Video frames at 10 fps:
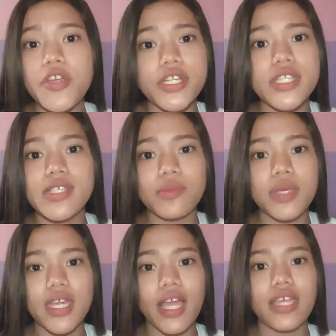It never
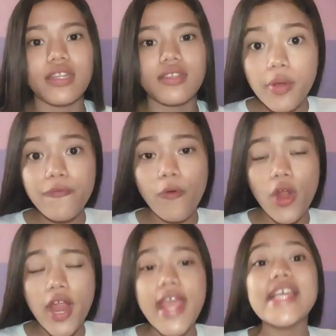hurts to be kind.
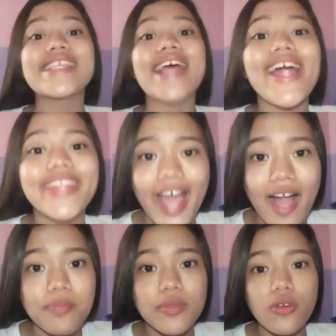Number four is
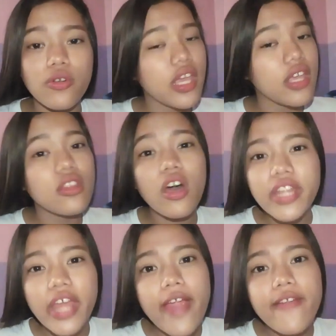adapt.
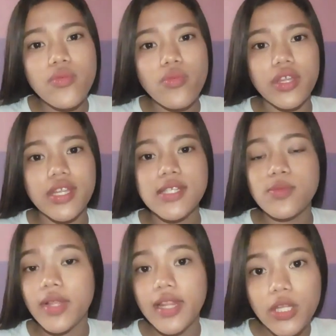Okay, not
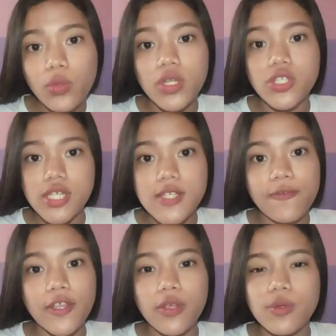everyone is willing to
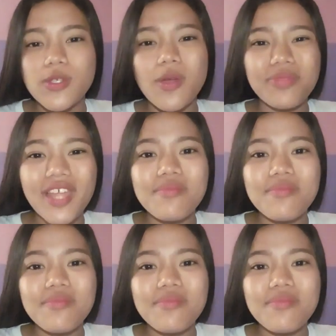adjust for you.